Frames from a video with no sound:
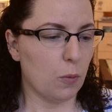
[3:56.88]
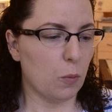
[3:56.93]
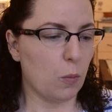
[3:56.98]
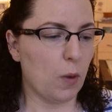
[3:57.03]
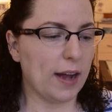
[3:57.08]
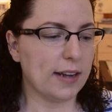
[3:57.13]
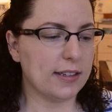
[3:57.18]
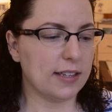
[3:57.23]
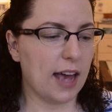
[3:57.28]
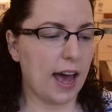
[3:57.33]

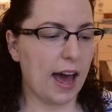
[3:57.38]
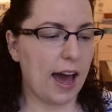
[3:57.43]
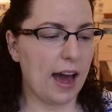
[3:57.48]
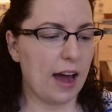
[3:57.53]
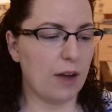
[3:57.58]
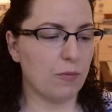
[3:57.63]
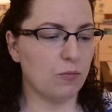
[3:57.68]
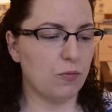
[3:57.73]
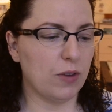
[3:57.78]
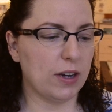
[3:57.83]
wet hair
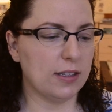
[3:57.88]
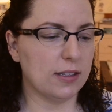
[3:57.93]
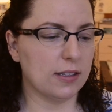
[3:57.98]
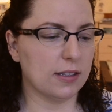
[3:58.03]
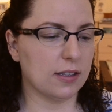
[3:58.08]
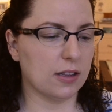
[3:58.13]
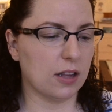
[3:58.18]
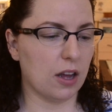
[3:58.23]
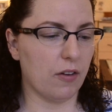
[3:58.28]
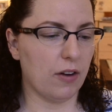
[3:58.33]
and rinse
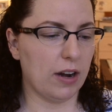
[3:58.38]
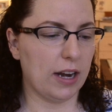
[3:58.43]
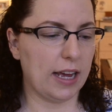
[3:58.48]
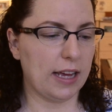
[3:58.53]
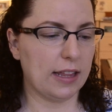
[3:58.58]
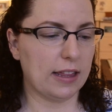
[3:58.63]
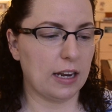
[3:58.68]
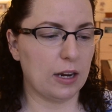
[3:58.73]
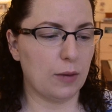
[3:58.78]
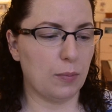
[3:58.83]

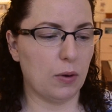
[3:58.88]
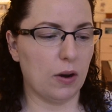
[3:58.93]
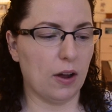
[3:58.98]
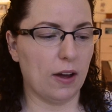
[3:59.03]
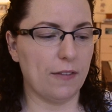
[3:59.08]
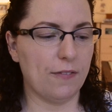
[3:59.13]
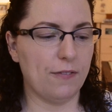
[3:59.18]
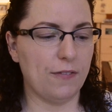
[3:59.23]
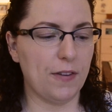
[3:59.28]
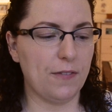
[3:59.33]
thoroughly, then
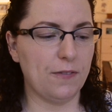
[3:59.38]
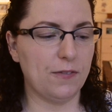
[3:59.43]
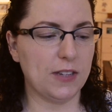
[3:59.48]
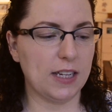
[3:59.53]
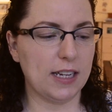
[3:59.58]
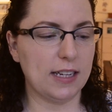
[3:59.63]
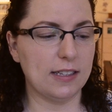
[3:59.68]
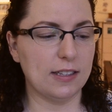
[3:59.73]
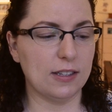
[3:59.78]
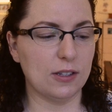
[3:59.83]
apply
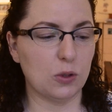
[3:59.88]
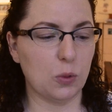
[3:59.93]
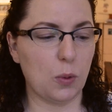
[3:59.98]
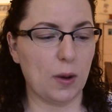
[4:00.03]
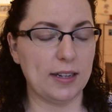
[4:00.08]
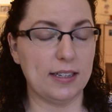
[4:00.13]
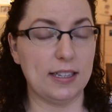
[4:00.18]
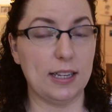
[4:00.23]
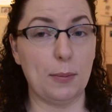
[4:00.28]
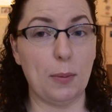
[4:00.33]
15 to
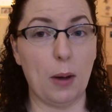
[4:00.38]
20